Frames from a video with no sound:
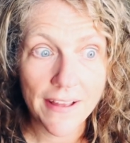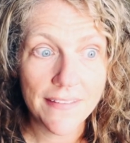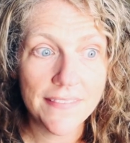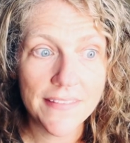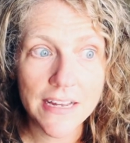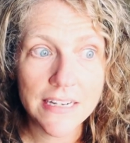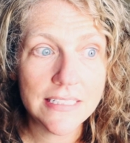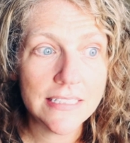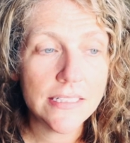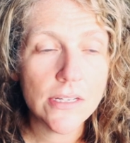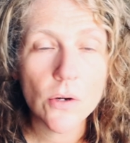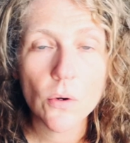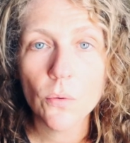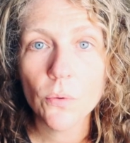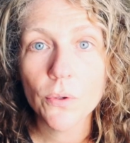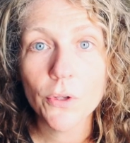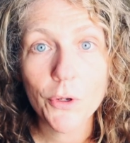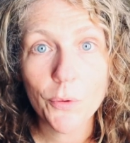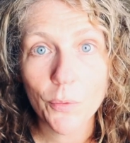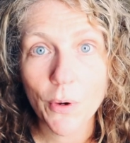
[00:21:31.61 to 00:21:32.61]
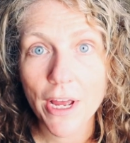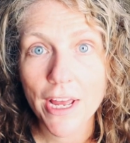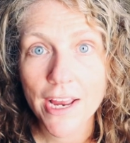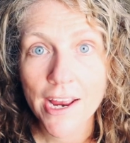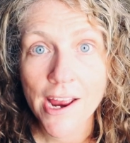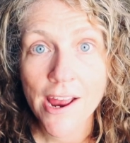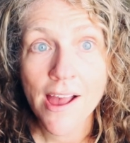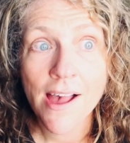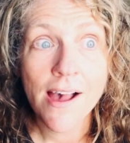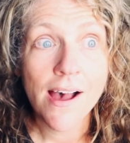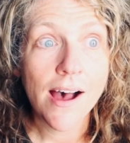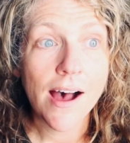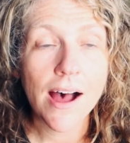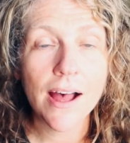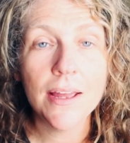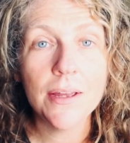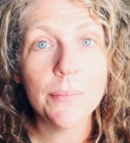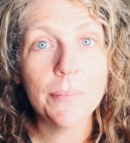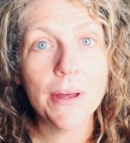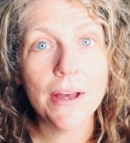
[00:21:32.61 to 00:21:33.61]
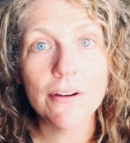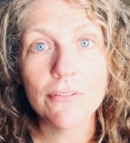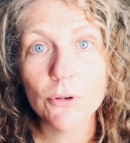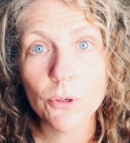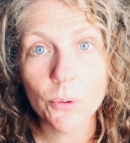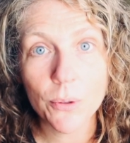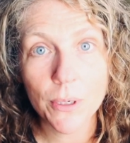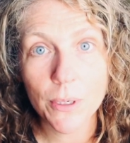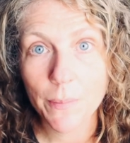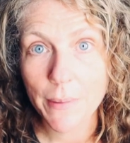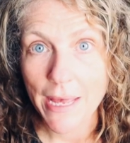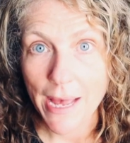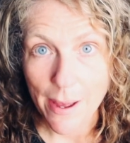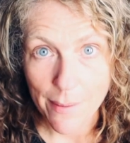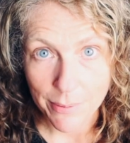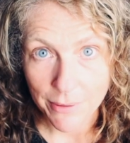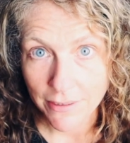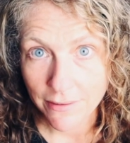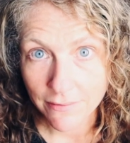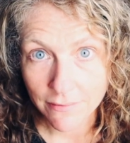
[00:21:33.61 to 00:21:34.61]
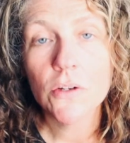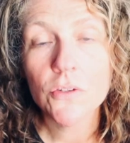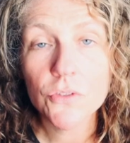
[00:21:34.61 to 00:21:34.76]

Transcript: And that's the only way I am ever going to be happy.